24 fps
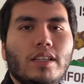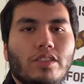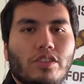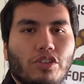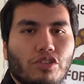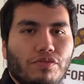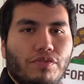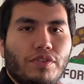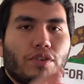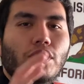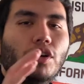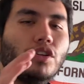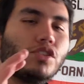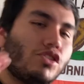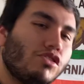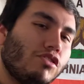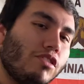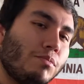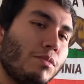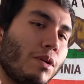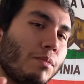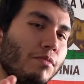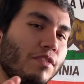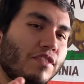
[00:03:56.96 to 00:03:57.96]
if you also
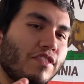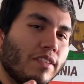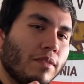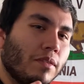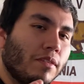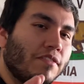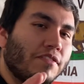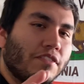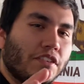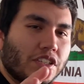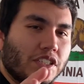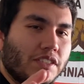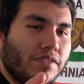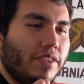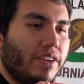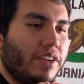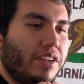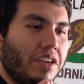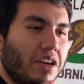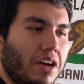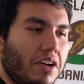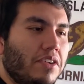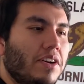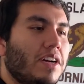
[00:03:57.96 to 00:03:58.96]
remember from the first
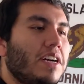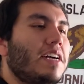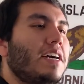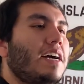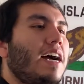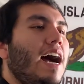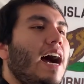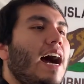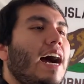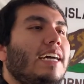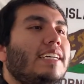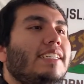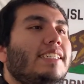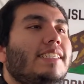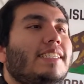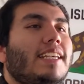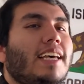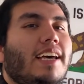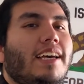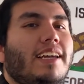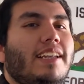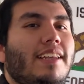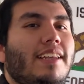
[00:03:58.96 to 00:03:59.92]
video, I said